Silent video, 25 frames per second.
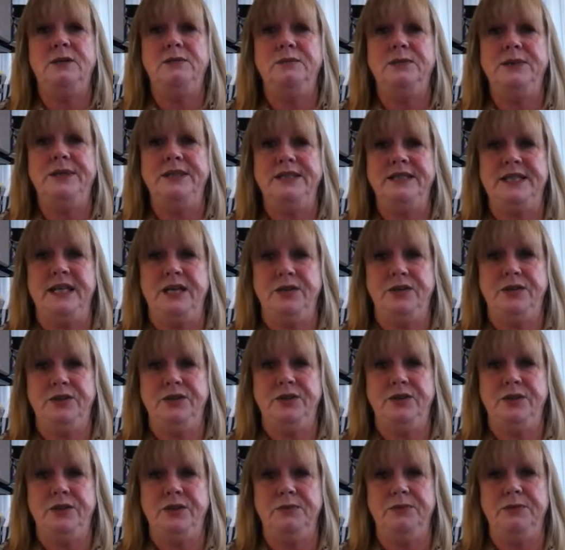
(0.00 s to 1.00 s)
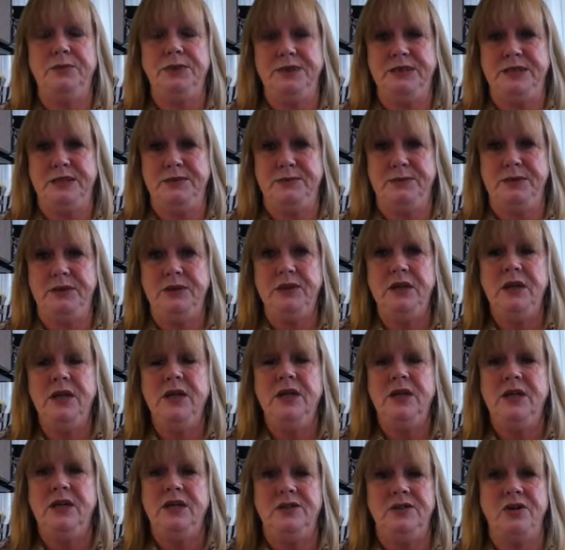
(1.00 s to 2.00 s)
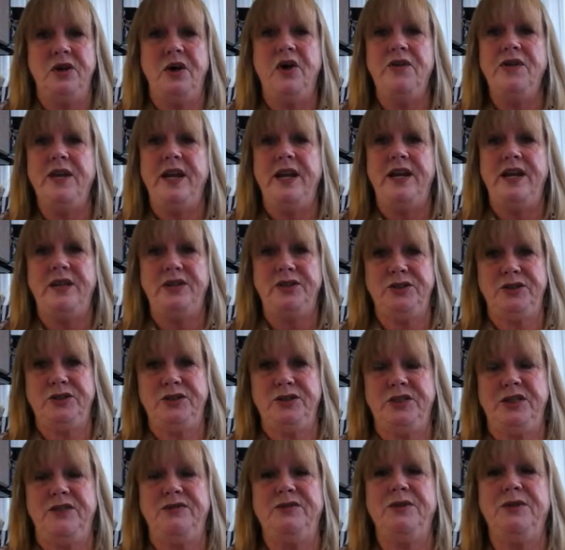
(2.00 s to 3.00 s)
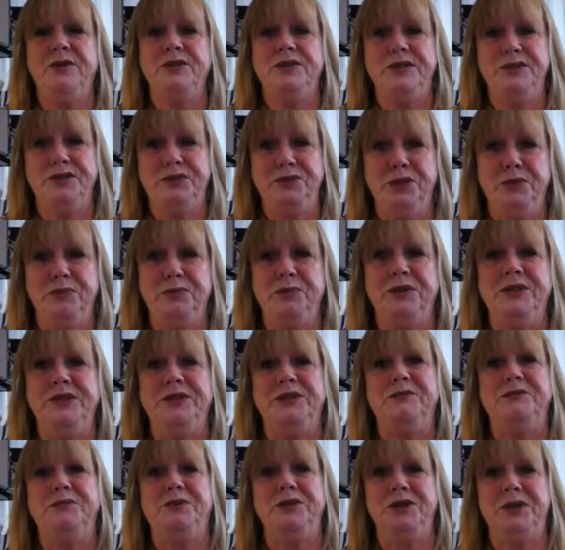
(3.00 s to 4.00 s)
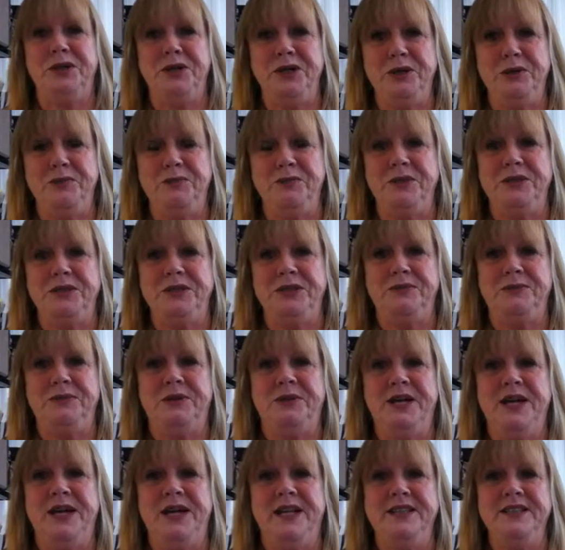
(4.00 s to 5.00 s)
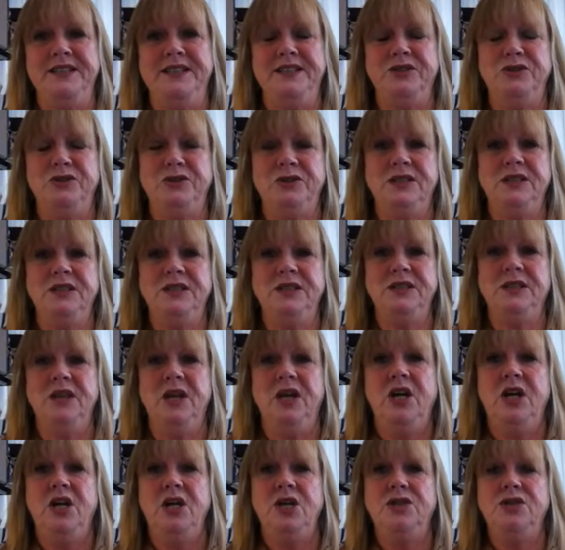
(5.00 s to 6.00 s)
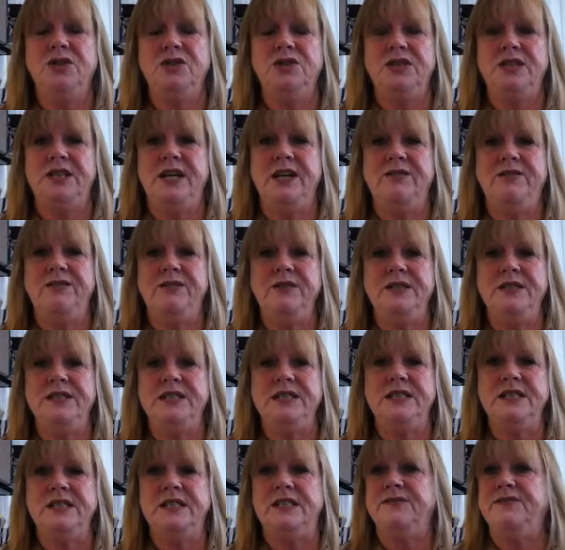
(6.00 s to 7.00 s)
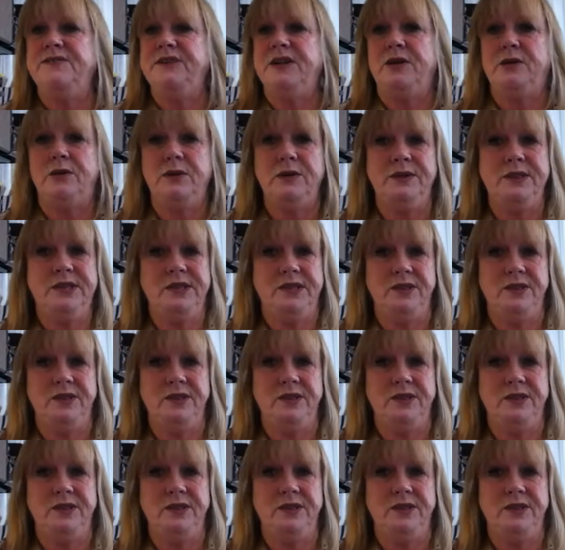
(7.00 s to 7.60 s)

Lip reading: brings down your principal, because all that extra stuff goes into your principal, not your principal and interest. So say for instance the Federal